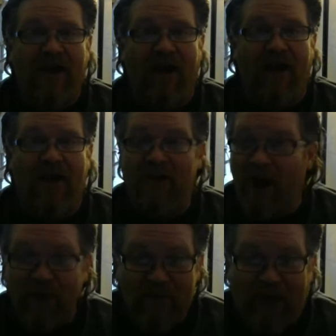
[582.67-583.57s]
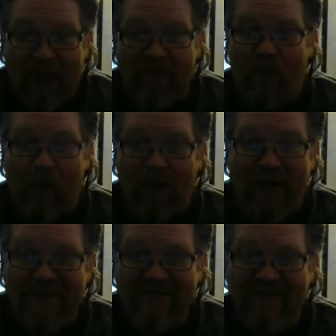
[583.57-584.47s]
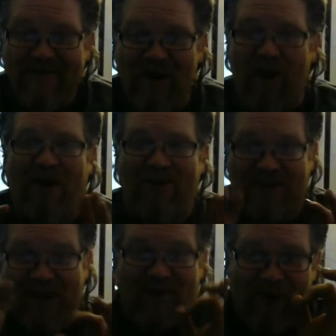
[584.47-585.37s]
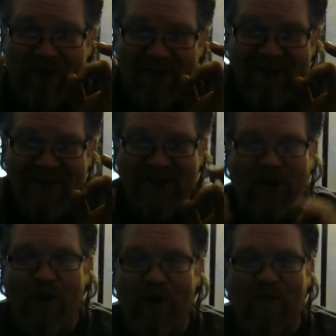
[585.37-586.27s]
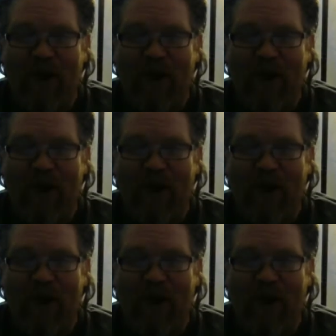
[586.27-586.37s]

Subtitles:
None of them came forward. Zero. You go in a